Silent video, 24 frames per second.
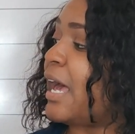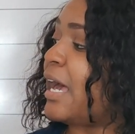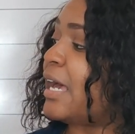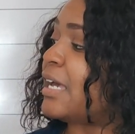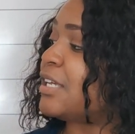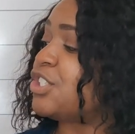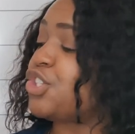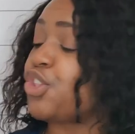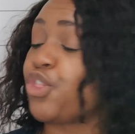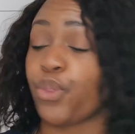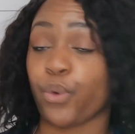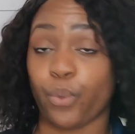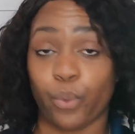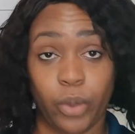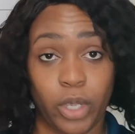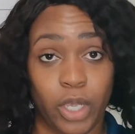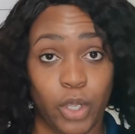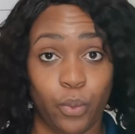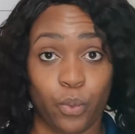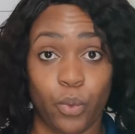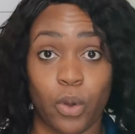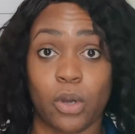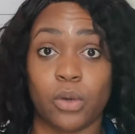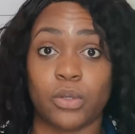has
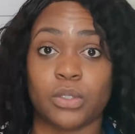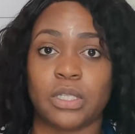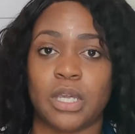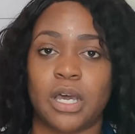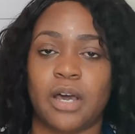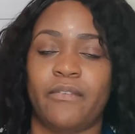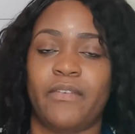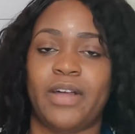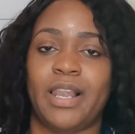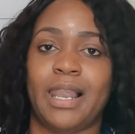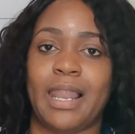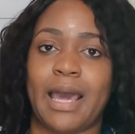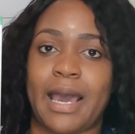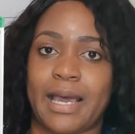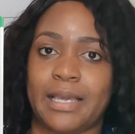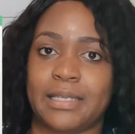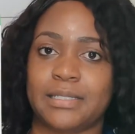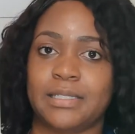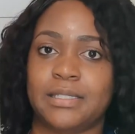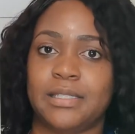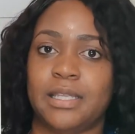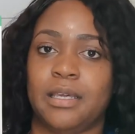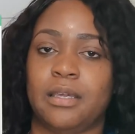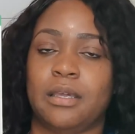3 rows of
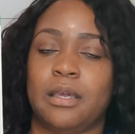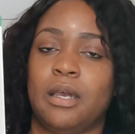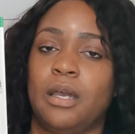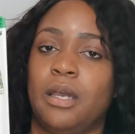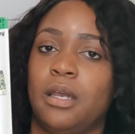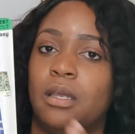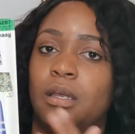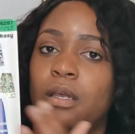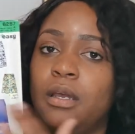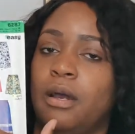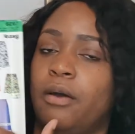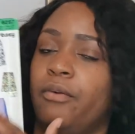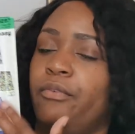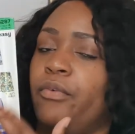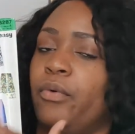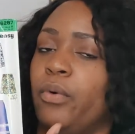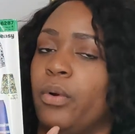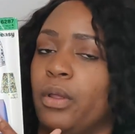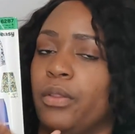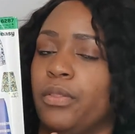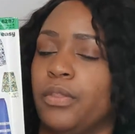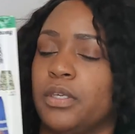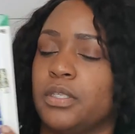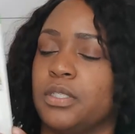elastic
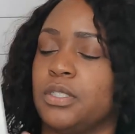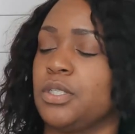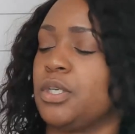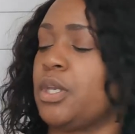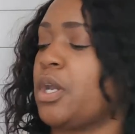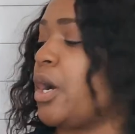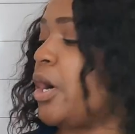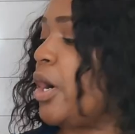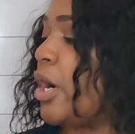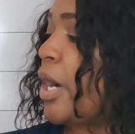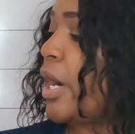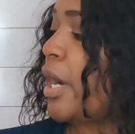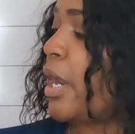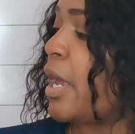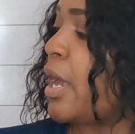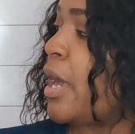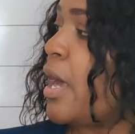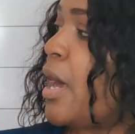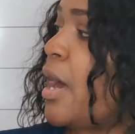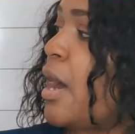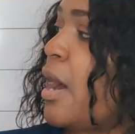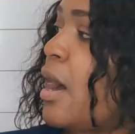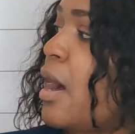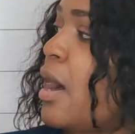for this skirt.
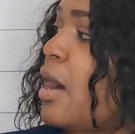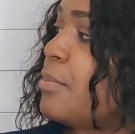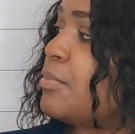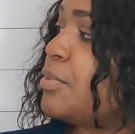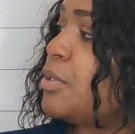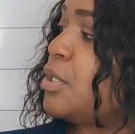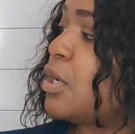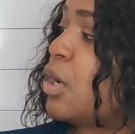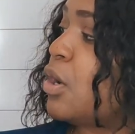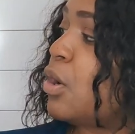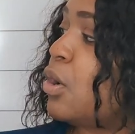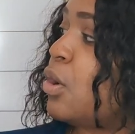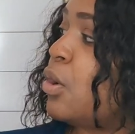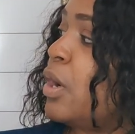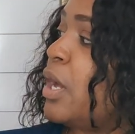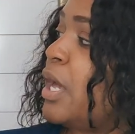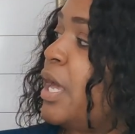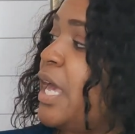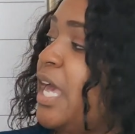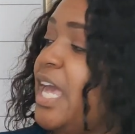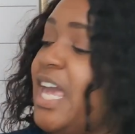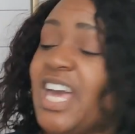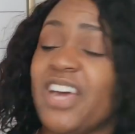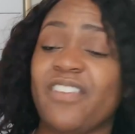So
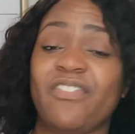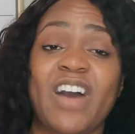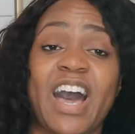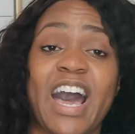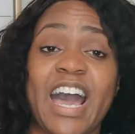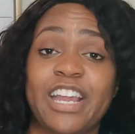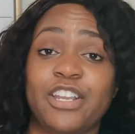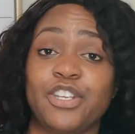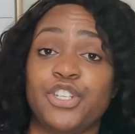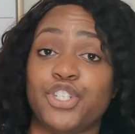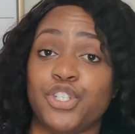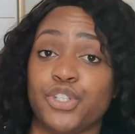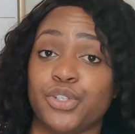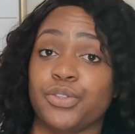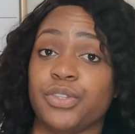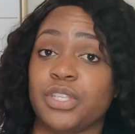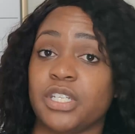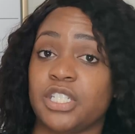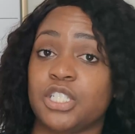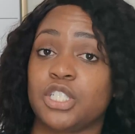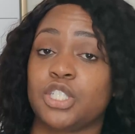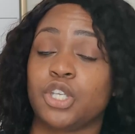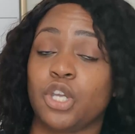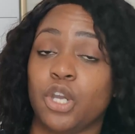if I do
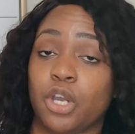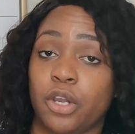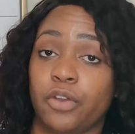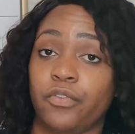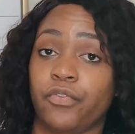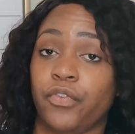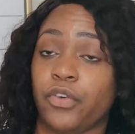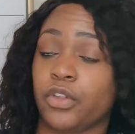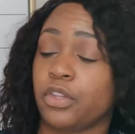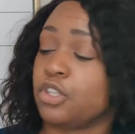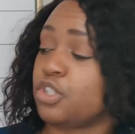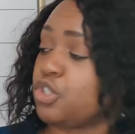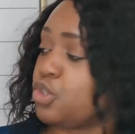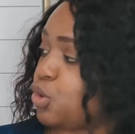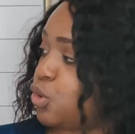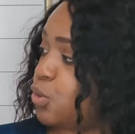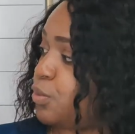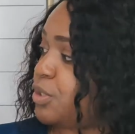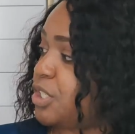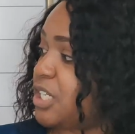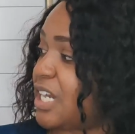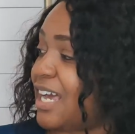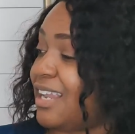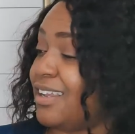this skirt for the
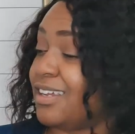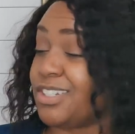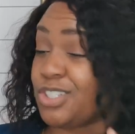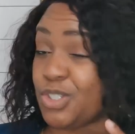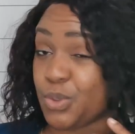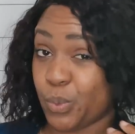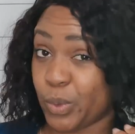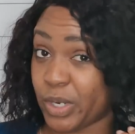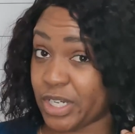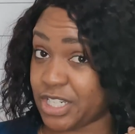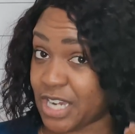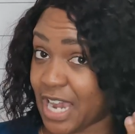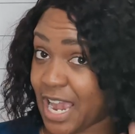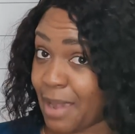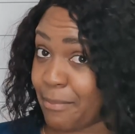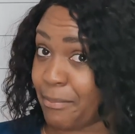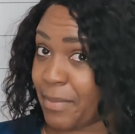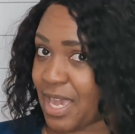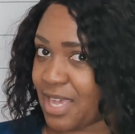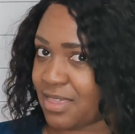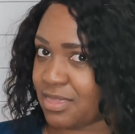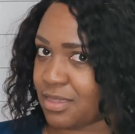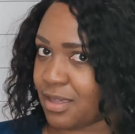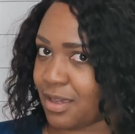scoop challenge, which I
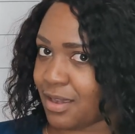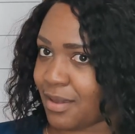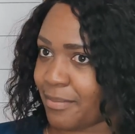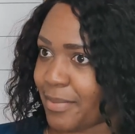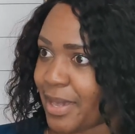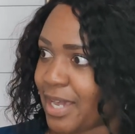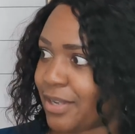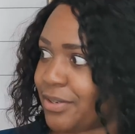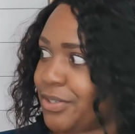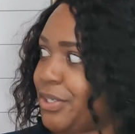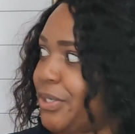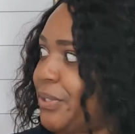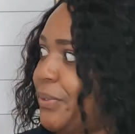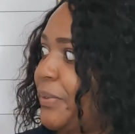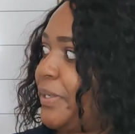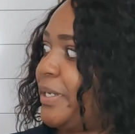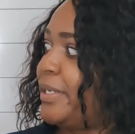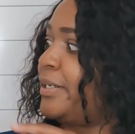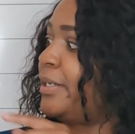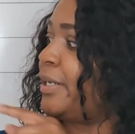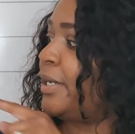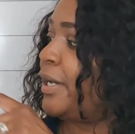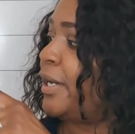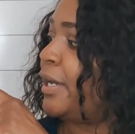may think about
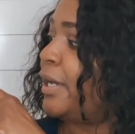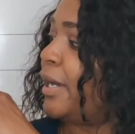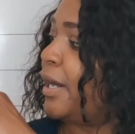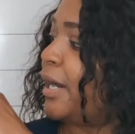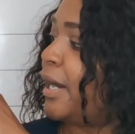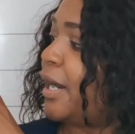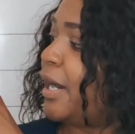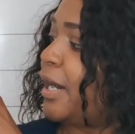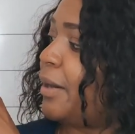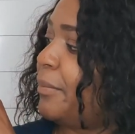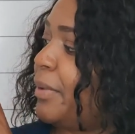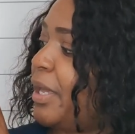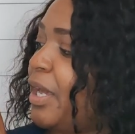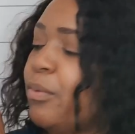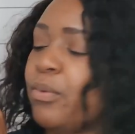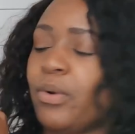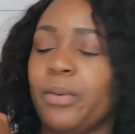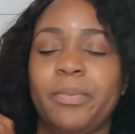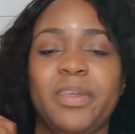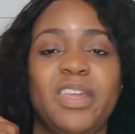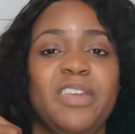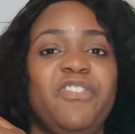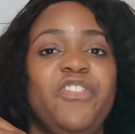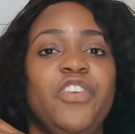doing, it
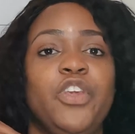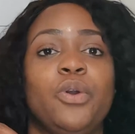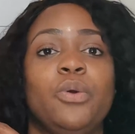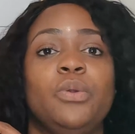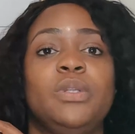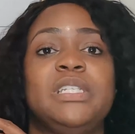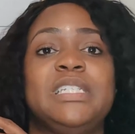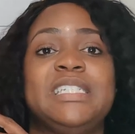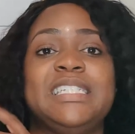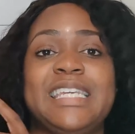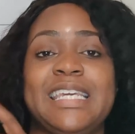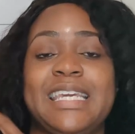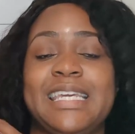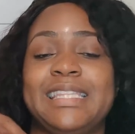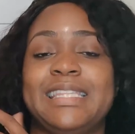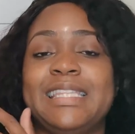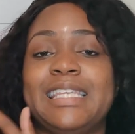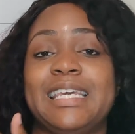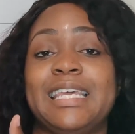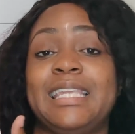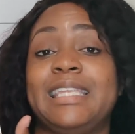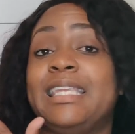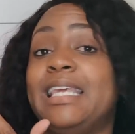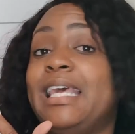would be view D.
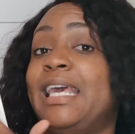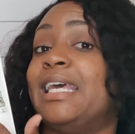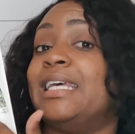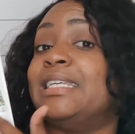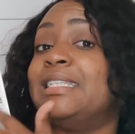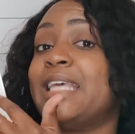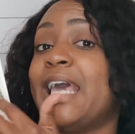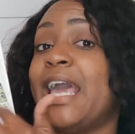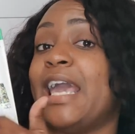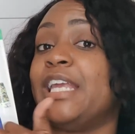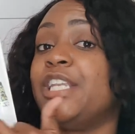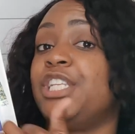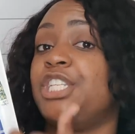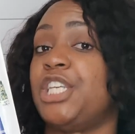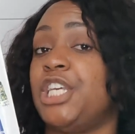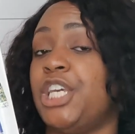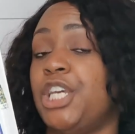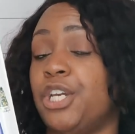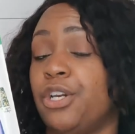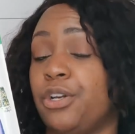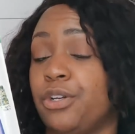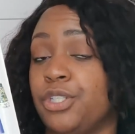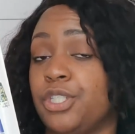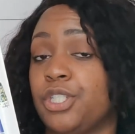This is a
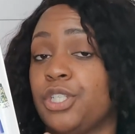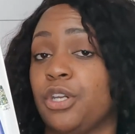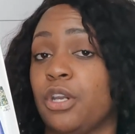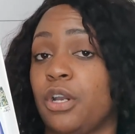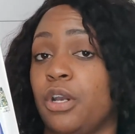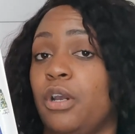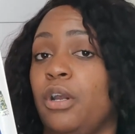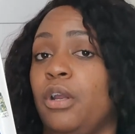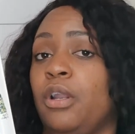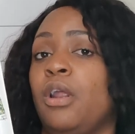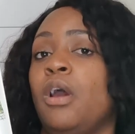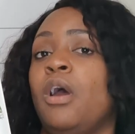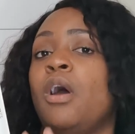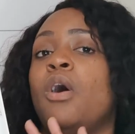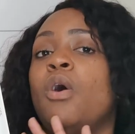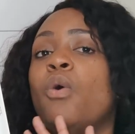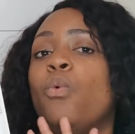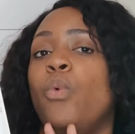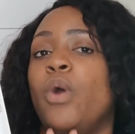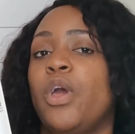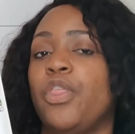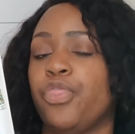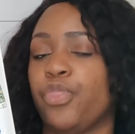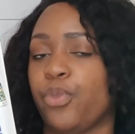tiered skirt
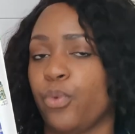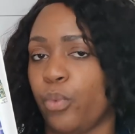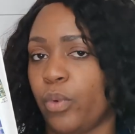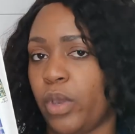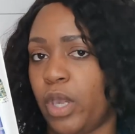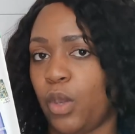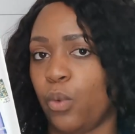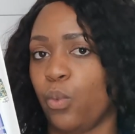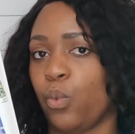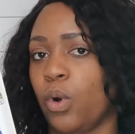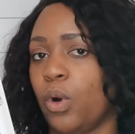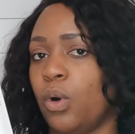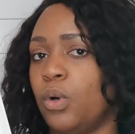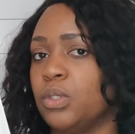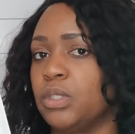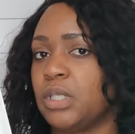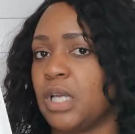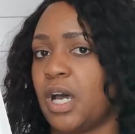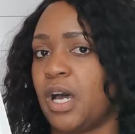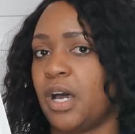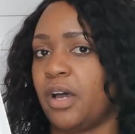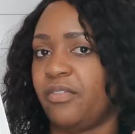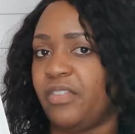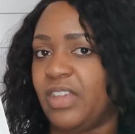with 3
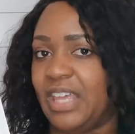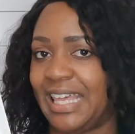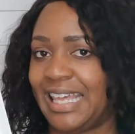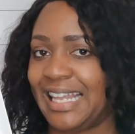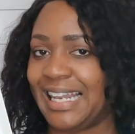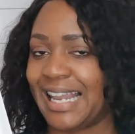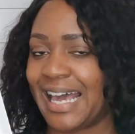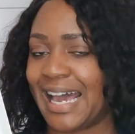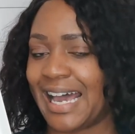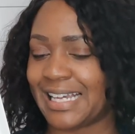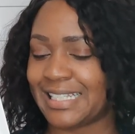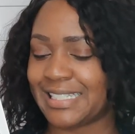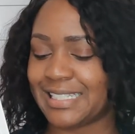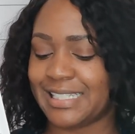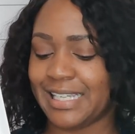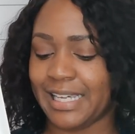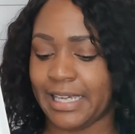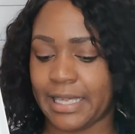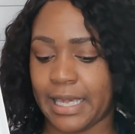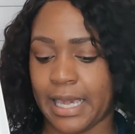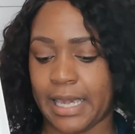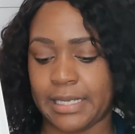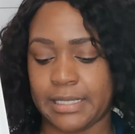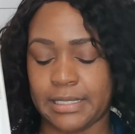rows of
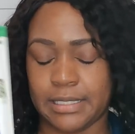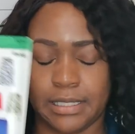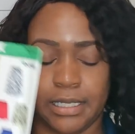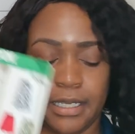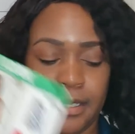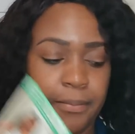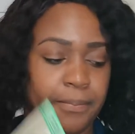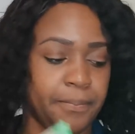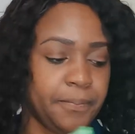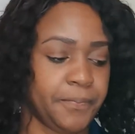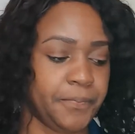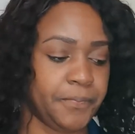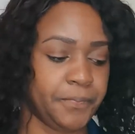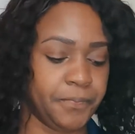elastic casing.